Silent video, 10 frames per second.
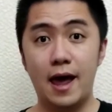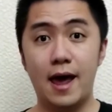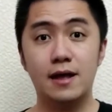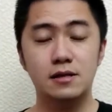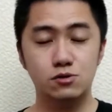
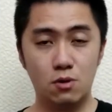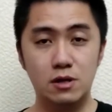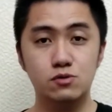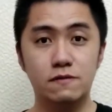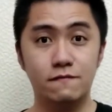and
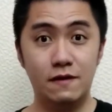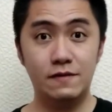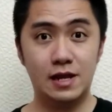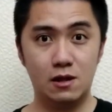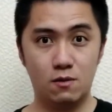
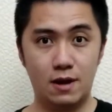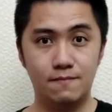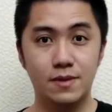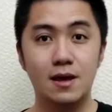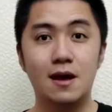250 kilograms,
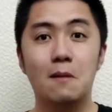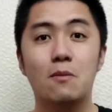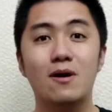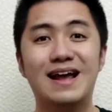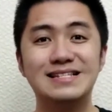
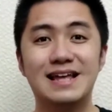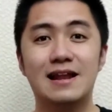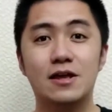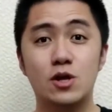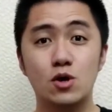products that
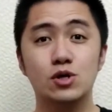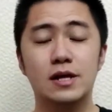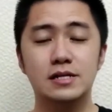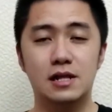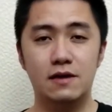are
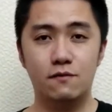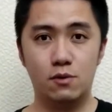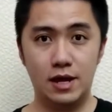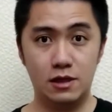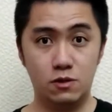usually
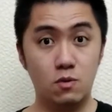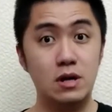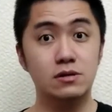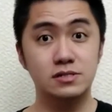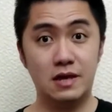delivered in 3
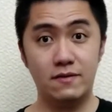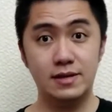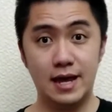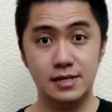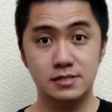to 7
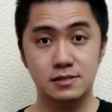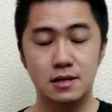days.